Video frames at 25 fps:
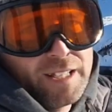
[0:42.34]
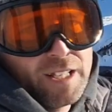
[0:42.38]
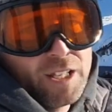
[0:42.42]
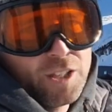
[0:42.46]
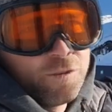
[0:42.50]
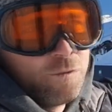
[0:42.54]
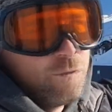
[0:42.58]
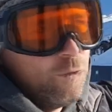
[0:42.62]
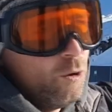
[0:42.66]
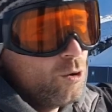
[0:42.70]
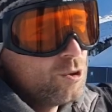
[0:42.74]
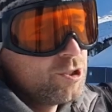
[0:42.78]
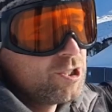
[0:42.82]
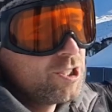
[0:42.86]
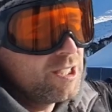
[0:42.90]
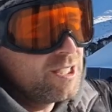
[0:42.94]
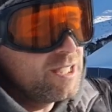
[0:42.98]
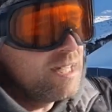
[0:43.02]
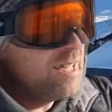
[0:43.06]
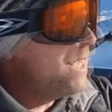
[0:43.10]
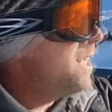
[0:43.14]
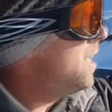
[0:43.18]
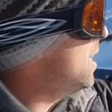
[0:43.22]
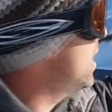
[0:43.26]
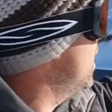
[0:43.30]
that's forcing the
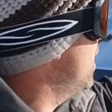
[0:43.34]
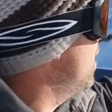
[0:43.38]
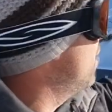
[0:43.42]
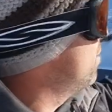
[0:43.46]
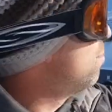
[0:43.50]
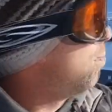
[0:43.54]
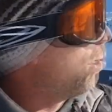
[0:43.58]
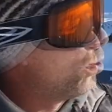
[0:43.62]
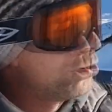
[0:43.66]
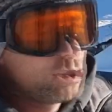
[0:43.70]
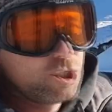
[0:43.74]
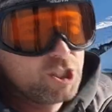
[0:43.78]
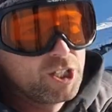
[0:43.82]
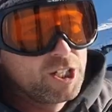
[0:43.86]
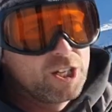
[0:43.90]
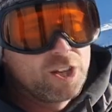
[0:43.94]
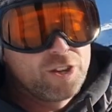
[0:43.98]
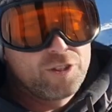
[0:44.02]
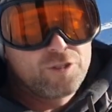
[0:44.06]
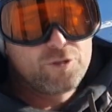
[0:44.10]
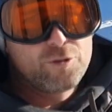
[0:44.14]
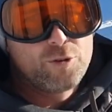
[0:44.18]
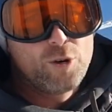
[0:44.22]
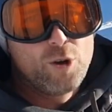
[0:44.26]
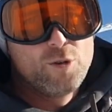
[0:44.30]
air and pushing it
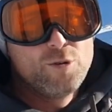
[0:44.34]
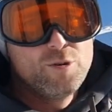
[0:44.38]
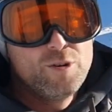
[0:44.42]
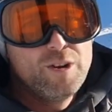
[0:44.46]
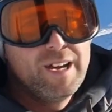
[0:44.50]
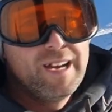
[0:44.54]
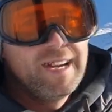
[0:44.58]
through.